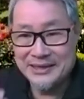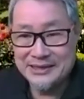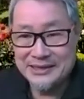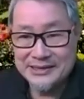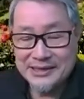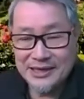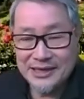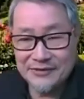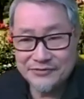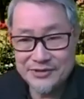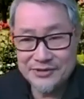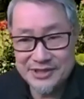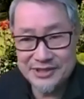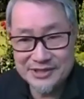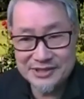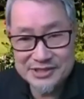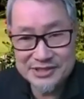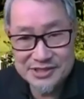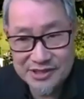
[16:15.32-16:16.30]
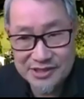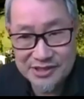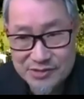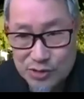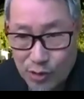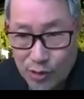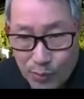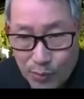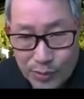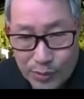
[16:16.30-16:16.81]
After that, she gives
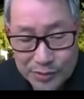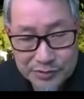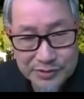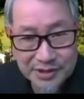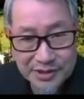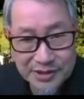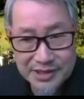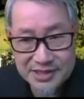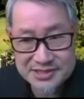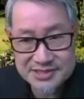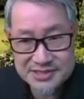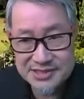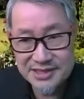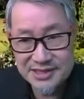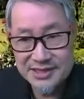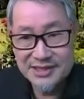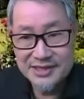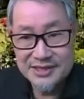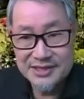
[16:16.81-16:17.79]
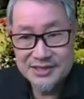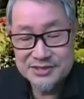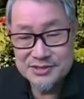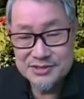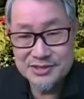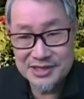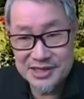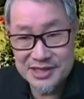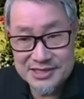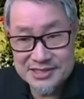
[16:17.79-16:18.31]
homework to the kids. So
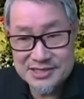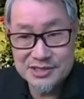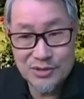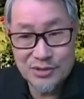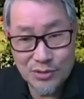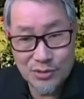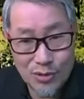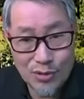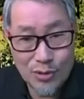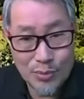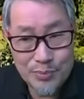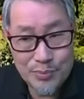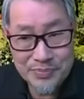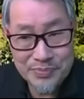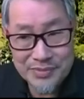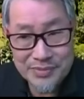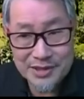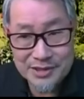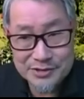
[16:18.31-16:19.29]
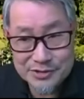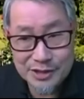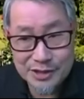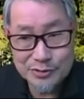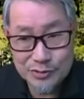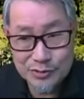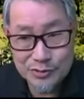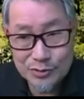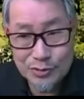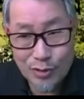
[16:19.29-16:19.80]
the kids go home, they try
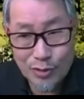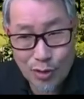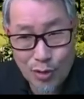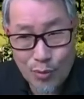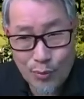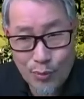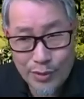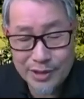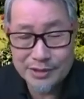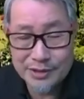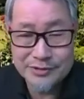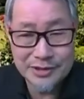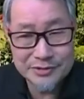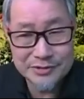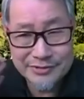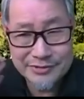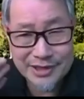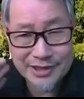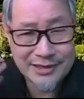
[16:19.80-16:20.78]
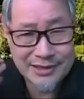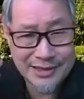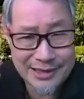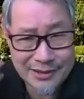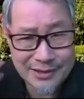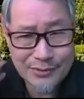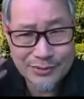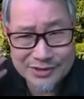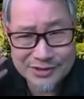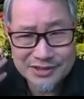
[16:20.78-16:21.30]
to do the homework and try to
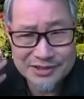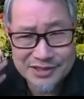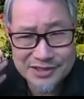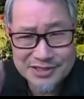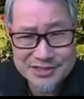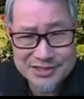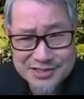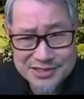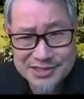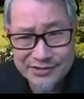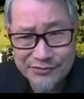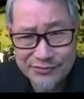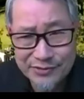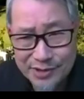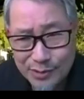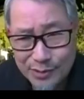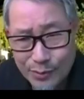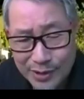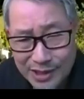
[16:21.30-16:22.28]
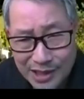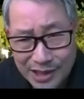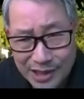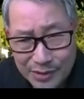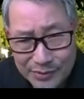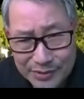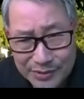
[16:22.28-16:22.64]
recollect what the teacher said for the one hour.